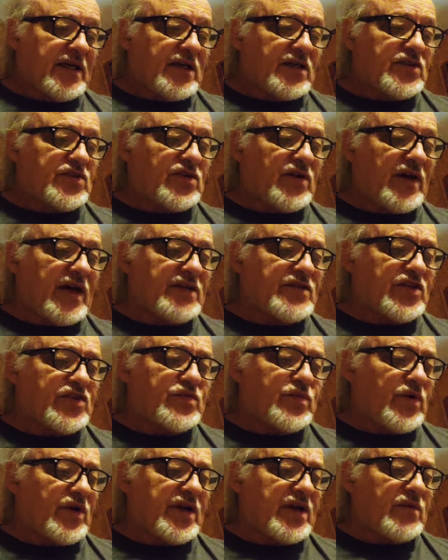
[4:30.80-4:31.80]
so I just
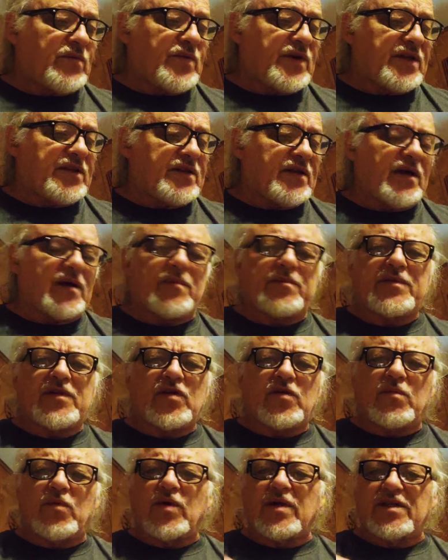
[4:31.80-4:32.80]
working with a
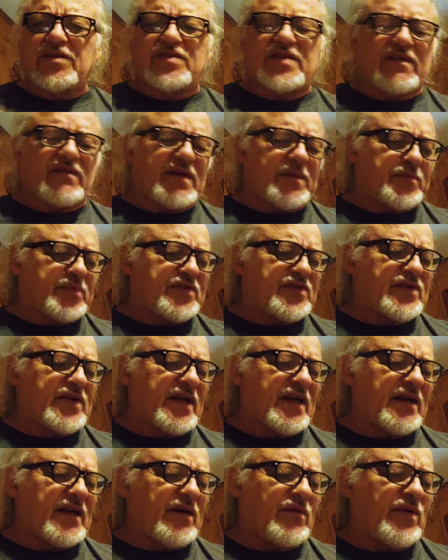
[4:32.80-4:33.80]
little more than
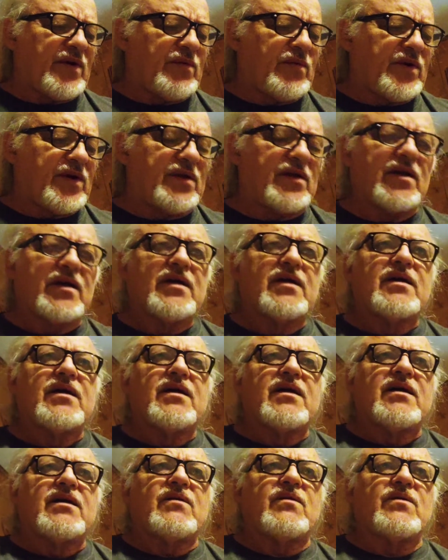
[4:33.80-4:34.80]
70%. I went with,
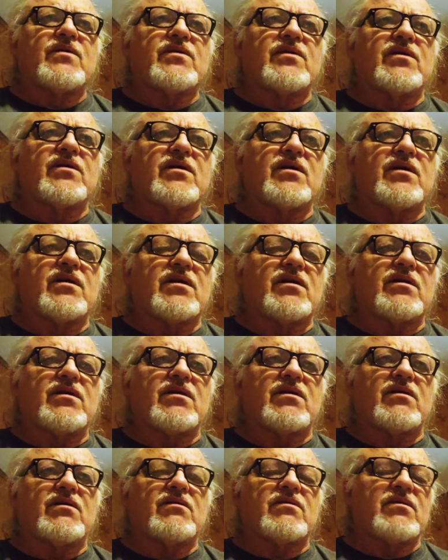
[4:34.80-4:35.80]
you
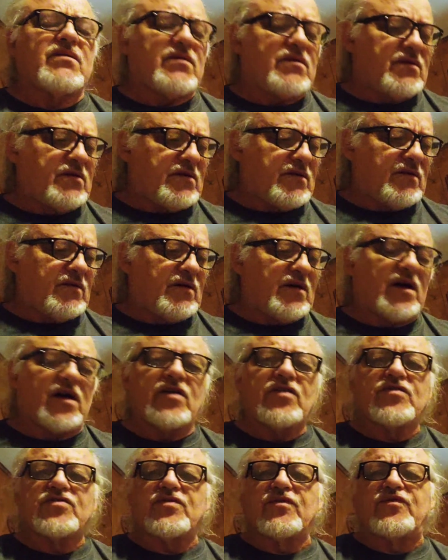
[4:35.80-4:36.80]
know,
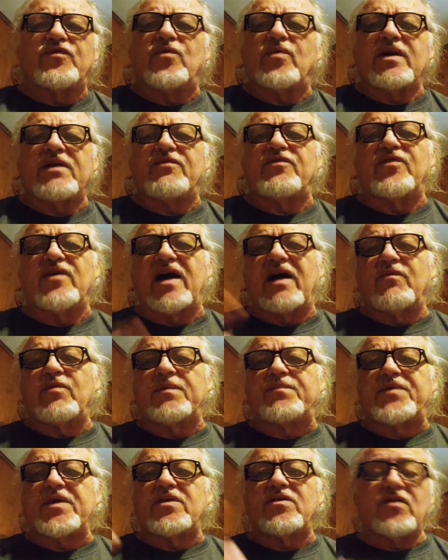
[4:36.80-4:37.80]
145.
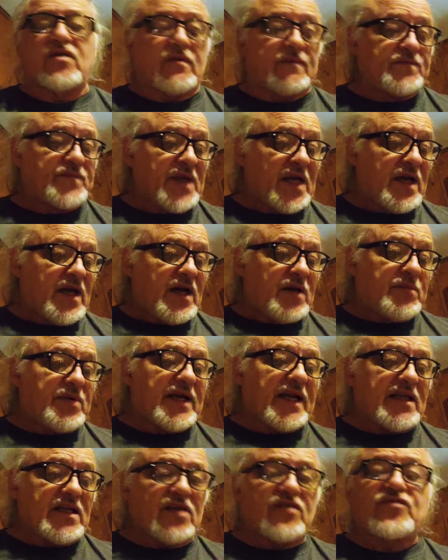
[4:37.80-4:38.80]
What they do, but
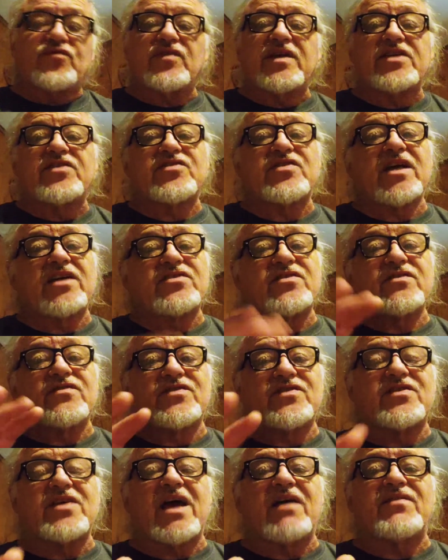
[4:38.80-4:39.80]
I did 3 sets of
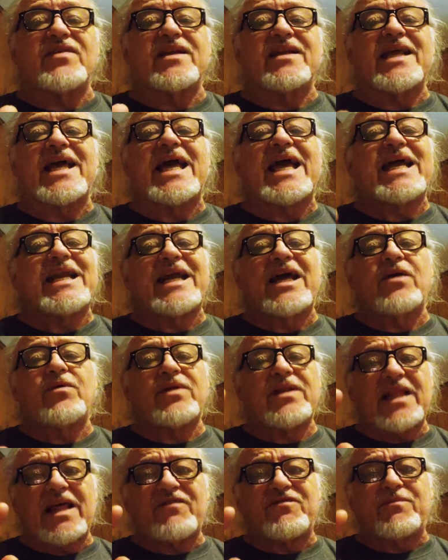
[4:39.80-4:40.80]
7, and I
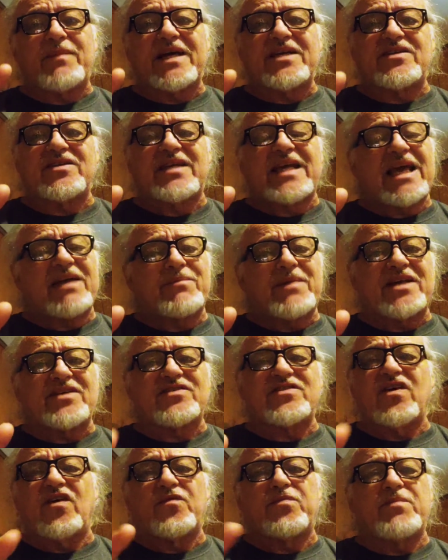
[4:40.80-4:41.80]
only gave
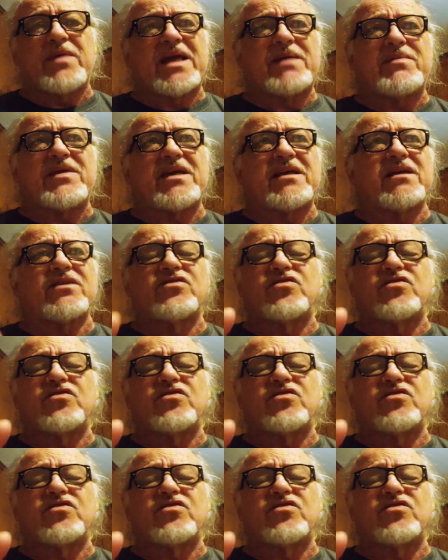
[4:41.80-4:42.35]
myself maybe a